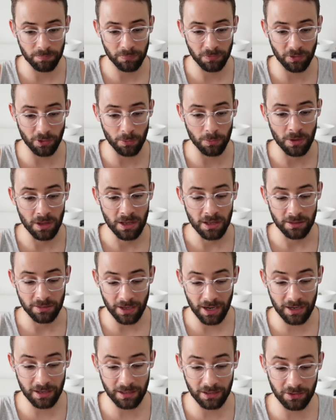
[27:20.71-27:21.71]
So
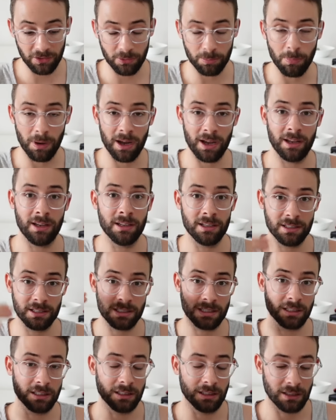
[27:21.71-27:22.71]
that is my
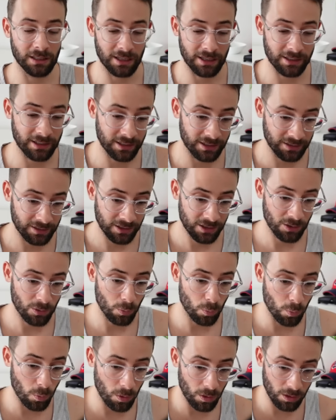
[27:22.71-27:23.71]
Solana
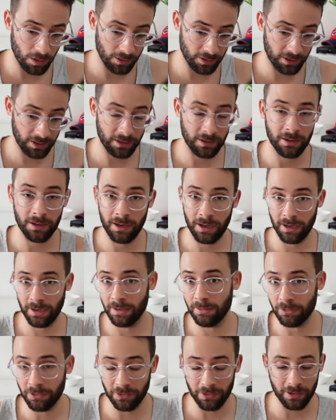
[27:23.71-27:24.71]
wallet
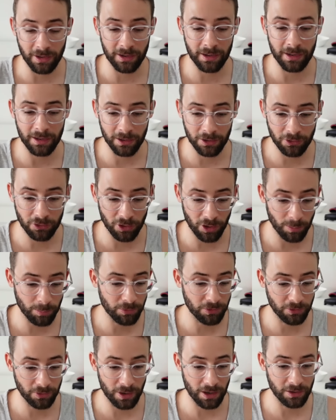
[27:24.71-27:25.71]
and Solana airdrop
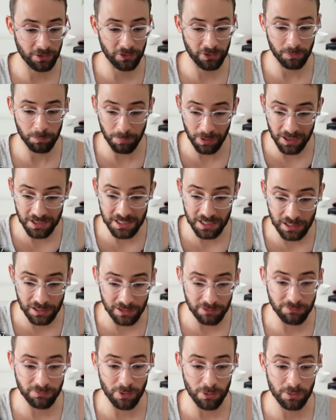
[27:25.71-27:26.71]
strategy.
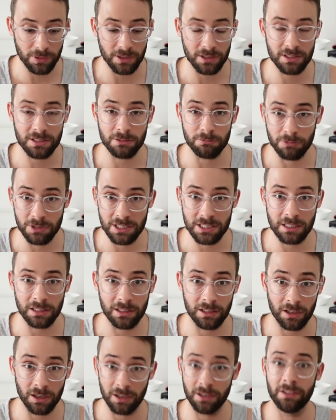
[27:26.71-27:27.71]
Basically focused
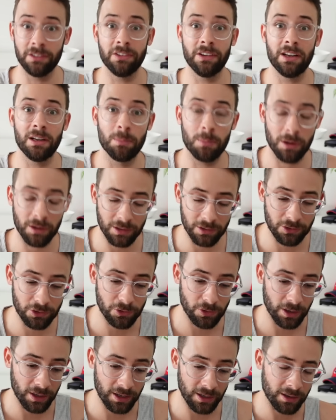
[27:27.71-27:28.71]
recently on Zeta Markets
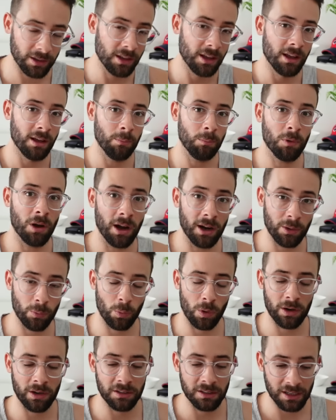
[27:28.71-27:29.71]
trading, kind of
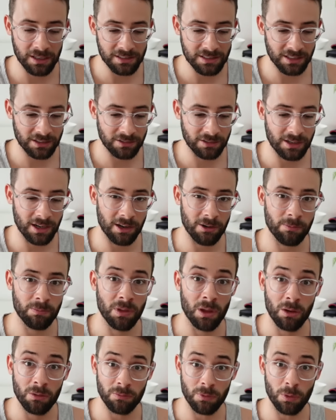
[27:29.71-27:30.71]
winding that down now,
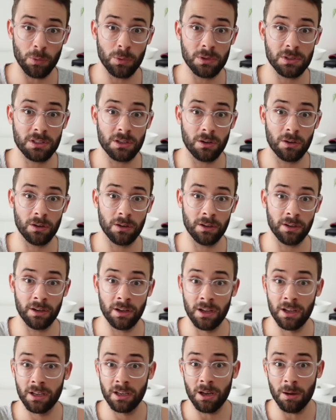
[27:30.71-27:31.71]
focused on
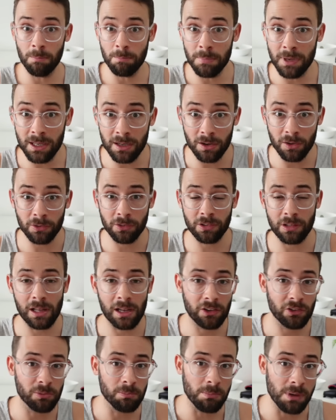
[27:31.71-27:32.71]
Camino
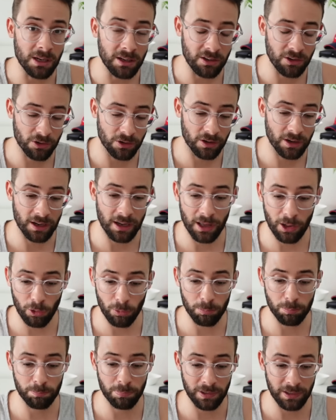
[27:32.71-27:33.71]
slash Meteora
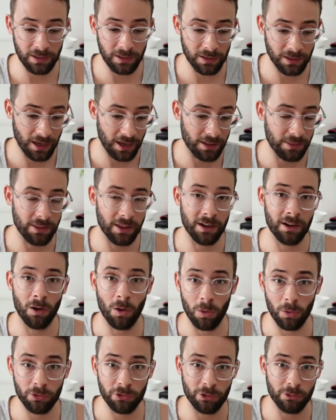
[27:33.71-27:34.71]
L P, and then
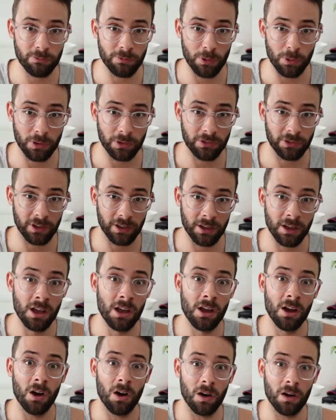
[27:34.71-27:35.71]
also focusing
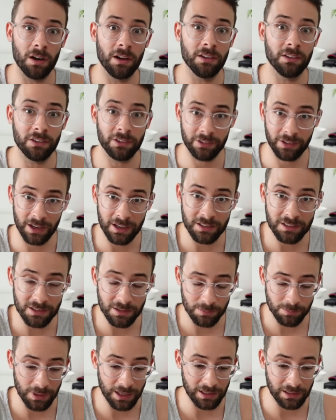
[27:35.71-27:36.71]
on
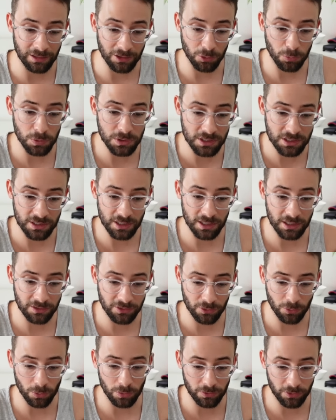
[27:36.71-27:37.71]
Sanctum and liquid stake
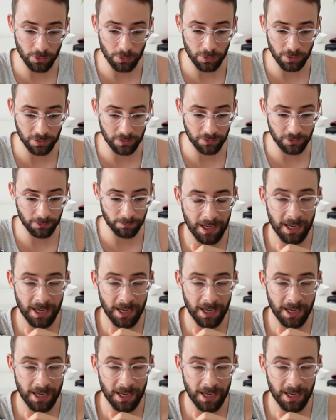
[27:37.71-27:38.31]
Sol tokens.